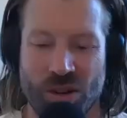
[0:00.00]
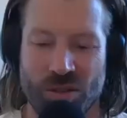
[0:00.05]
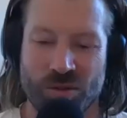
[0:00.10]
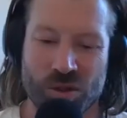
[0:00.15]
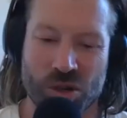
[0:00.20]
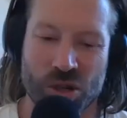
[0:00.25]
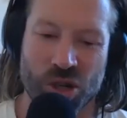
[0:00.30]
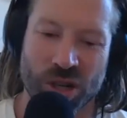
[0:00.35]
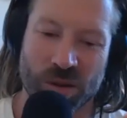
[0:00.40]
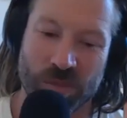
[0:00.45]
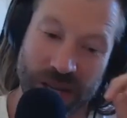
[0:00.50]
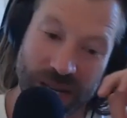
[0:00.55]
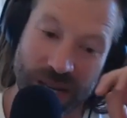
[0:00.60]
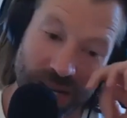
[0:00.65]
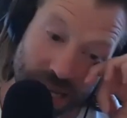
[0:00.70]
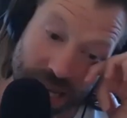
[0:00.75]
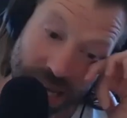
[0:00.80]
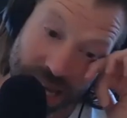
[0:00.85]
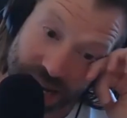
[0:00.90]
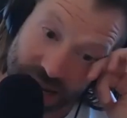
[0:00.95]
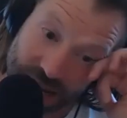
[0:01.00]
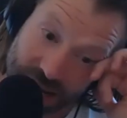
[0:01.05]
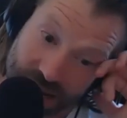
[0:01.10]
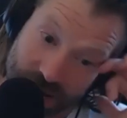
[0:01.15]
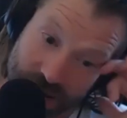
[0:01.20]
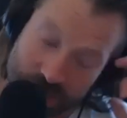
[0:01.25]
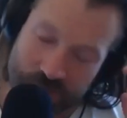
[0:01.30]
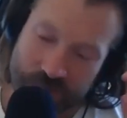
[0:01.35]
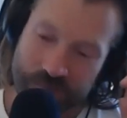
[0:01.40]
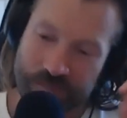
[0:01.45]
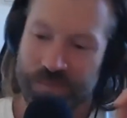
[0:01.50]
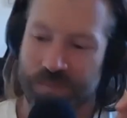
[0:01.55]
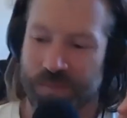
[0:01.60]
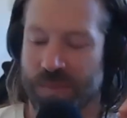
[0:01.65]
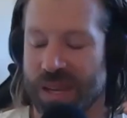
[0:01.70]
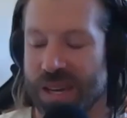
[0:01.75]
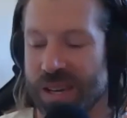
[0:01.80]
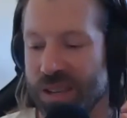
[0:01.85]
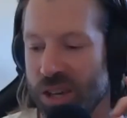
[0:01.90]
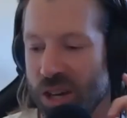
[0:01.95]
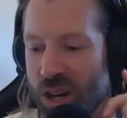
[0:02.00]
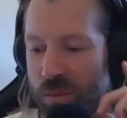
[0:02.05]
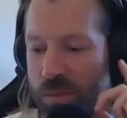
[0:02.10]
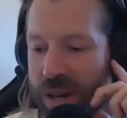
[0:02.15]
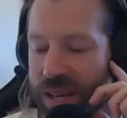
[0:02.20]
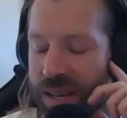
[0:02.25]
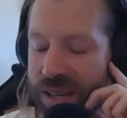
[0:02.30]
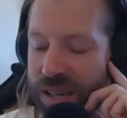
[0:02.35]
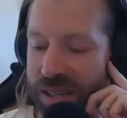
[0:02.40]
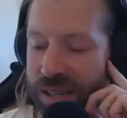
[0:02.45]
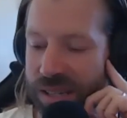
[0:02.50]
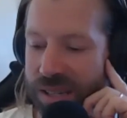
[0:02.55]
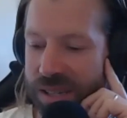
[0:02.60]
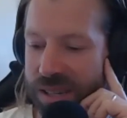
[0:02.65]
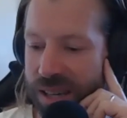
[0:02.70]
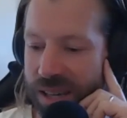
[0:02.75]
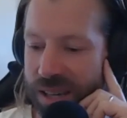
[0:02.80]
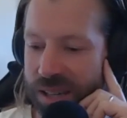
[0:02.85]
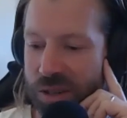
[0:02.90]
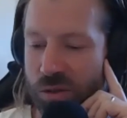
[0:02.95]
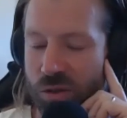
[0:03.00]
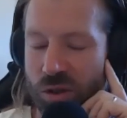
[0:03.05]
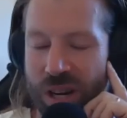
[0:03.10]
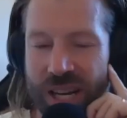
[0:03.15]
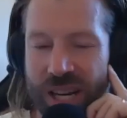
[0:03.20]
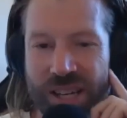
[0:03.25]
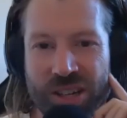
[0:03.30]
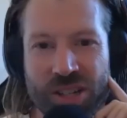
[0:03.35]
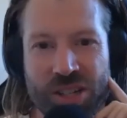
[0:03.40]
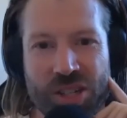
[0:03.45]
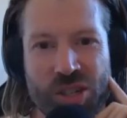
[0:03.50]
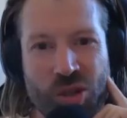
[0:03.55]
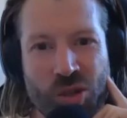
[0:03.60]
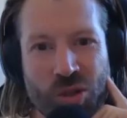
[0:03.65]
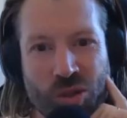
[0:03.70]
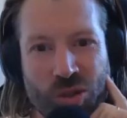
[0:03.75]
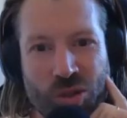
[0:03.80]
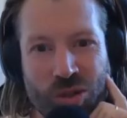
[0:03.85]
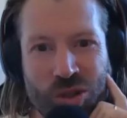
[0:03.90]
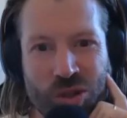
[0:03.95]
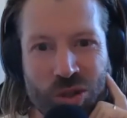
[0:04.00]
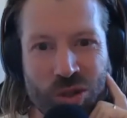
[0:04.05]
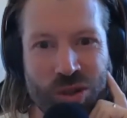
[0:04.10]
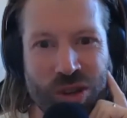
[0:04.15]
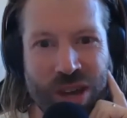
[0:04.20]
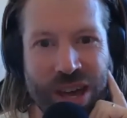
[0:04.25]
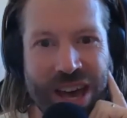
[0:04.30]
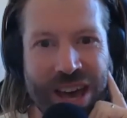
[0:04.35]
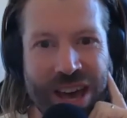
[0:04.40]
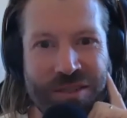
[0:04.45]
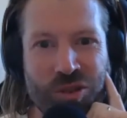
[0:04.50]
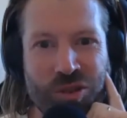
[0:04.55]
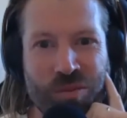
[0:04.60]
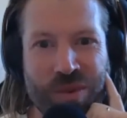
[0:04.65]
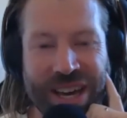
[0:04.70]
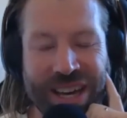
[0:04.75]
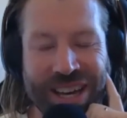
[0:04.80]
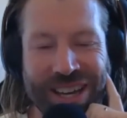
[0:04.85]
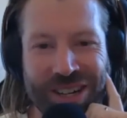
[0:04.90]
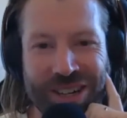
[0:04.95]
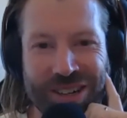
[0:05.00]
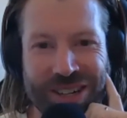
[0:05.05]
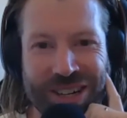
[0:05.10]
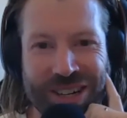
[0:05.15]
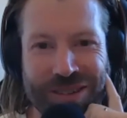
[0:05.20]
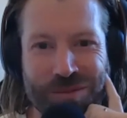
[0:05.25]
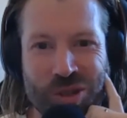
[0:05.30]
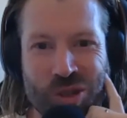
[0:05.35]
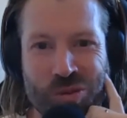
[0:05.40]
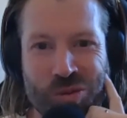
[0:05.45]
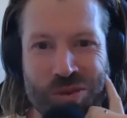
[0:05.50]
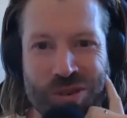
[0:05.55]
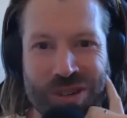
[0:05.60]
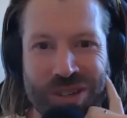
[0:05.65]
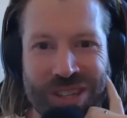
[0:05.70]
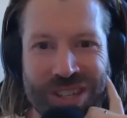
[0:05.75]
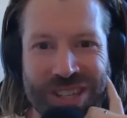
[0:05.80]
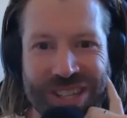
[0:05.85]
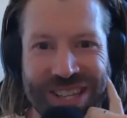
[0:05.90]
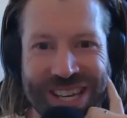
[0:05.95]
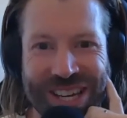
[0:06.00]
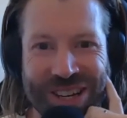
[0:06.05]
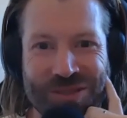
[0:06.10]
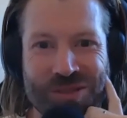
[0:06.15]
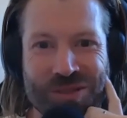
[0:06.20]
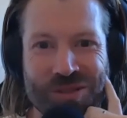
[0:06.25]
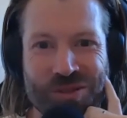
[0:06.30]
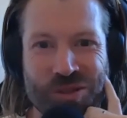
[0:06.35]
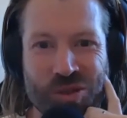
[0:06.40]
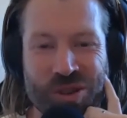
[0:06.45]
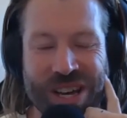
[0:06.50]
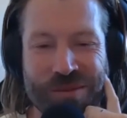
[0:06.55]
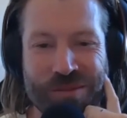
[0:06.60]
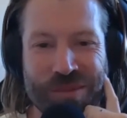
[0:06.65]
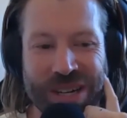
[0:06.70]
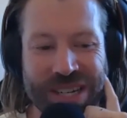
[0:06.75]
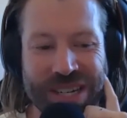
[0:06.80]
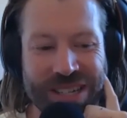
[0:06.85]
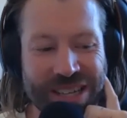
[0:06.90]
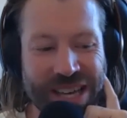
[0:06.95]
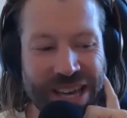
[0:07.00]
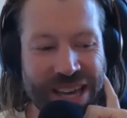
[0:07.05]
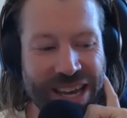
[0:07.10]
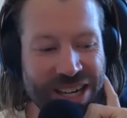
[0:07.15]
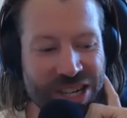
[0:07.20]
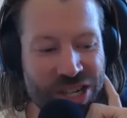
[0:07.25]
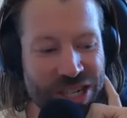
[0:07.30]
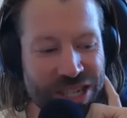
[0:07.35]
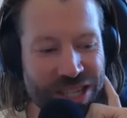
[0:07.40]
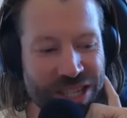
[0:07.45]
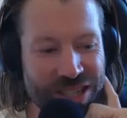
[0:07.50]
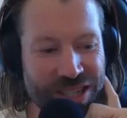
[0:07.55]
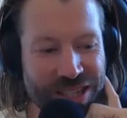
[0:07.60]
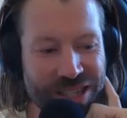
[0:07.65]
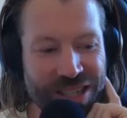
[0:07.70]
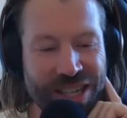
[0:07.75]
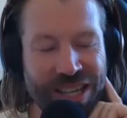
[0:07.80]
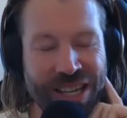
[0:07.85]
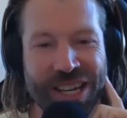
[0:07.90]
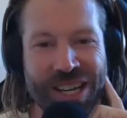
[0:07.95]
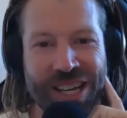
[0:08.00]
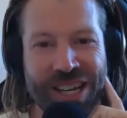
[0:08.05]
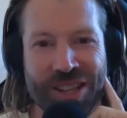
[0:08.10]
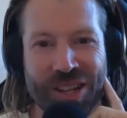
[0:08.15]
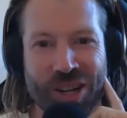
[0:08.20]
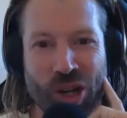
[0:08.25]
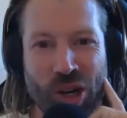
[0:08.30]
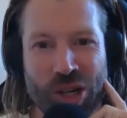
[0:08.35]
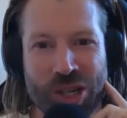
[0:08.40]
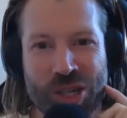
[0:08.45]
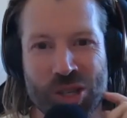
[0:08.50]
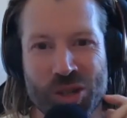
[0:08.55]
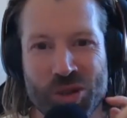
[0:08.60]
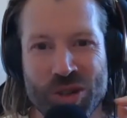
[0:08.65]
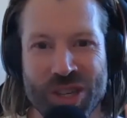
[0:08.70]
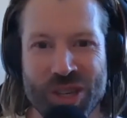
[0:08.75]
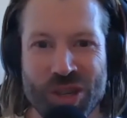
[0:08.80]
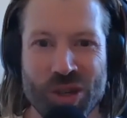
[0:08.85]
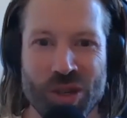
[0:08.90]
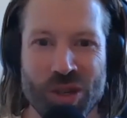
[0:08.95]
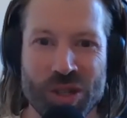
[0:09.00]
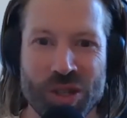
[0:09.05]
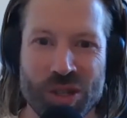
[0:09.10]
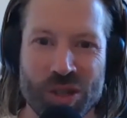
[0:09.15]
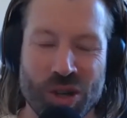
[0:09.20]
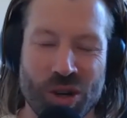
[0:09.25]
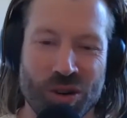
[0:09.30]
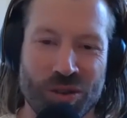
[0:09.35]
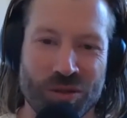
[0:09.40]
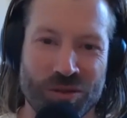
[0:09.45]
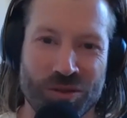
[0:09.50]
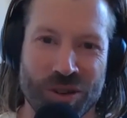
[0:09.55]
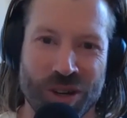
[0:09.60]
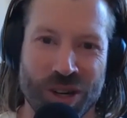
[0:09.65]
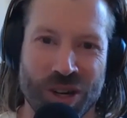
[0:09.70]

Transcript: for sure, bud. And um, yeah, man, it's uh, it's really good to to have you back, and, I, am super thankful for that. But uh, actually, the the last three years of